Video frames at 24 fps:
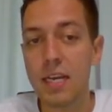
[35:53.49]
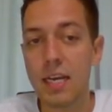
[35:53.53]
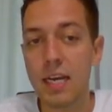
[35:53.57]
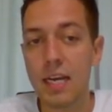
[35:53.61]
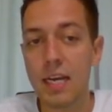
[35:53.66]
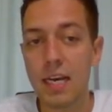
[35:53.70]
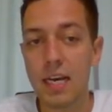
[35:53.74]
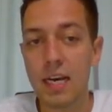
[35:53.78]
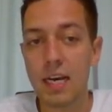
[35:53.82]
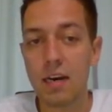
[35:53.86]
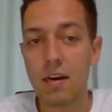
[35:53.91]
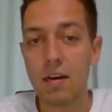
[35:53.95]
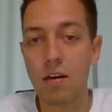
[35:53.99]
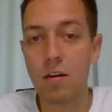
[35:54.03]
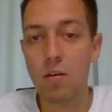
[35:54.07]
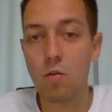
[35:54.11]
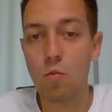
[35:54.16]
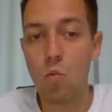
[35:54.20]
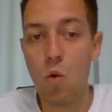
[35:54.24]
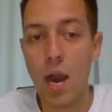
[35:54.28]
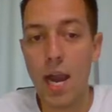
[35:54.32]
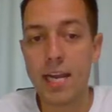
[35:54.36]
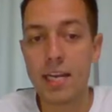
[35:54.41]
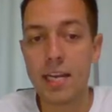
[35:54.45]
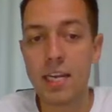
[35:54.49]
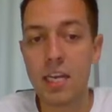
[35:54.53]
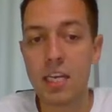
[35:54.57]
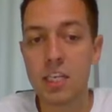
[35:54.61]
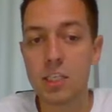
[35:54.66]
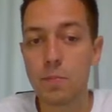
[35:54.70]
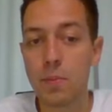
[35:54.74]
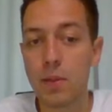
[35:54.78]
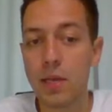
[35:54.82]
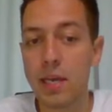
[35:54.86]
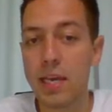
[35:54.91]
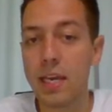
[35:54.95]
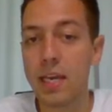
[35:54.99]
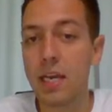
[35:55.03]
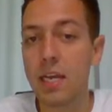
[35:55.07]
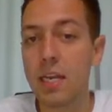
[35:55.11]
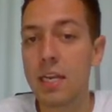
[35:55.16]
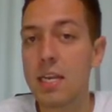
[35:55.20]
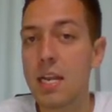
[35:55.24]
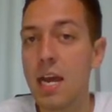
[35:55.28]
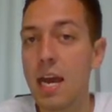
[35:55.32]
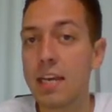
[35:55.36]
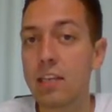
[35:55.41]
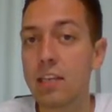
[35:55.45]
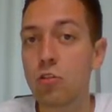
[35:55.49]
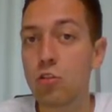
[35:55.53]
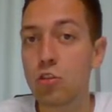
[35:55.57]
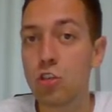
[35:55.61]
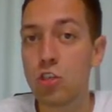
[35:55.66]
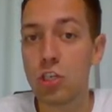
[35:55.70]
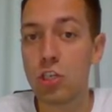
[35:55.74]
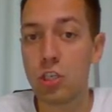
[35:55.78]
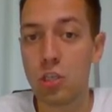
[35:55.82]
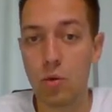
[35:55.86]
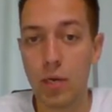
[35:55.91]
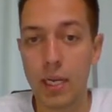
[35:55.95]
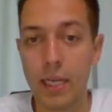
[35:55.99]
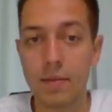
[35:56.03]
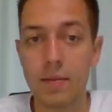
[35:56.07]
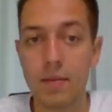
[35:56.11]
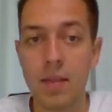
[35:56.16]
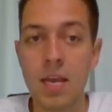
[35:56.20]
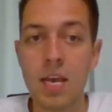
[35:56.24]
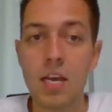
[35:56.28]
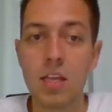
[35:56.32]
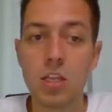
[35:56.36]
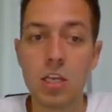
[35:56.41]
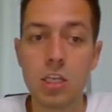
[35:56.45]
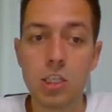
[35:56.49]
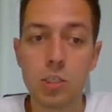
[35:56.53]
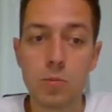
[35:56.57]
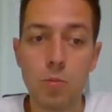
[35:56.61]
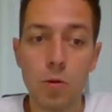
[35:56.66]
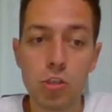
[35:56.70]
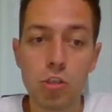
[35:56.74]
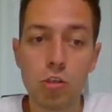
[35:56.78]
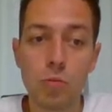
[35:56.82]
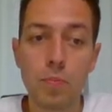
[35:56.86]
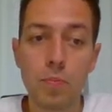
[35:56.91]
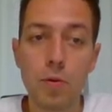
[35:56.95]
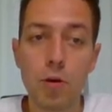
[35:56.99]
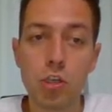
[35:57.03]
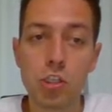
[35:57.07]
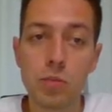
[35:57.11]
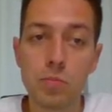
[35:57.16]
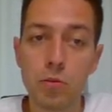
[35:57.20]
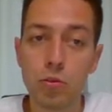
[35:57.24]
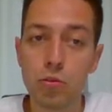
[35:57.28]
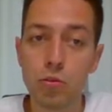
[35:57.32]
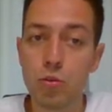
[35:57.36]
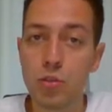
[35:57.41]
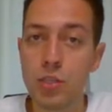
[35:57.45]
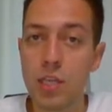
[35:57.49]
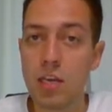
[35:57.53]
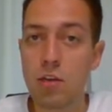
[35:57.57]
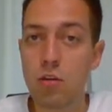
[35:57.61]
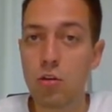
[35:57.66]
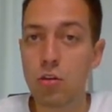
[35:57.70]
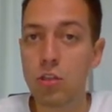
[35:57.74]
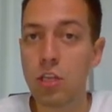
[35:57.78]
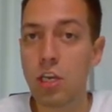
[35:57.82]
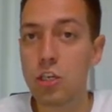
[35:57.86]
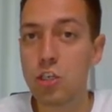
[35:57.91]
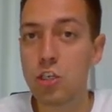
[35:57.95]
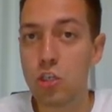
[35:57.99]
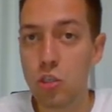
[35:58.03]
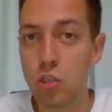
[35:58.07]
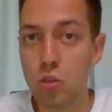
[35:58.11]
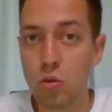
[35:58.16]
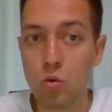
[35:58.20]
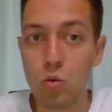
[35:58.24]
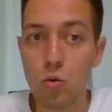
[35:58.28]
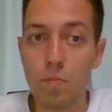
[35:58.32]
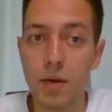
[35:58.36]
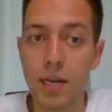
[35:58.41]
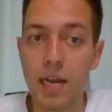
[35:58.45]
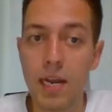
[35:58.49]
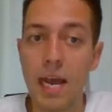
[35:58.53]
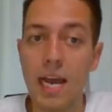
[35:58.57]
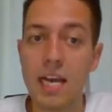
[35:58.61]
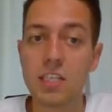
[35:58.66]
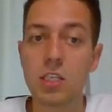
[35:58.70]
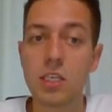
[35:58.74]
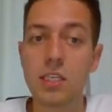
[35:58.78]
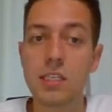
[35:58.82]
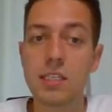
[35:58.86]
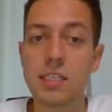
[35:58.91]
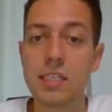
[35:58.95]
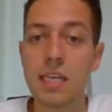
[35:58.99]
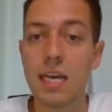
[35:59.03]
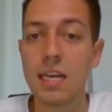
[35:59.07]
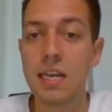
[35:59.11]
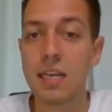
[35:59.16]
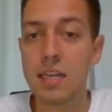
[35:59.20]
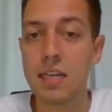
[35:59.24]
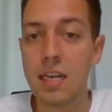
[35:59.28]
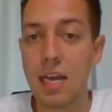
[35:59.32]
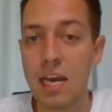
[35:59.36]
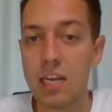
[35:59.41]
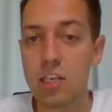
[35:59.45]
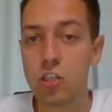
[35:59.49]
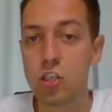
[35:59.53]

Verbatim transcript: uh, white is playing knight to g3 it's also possible to take on h2, but as I said, knight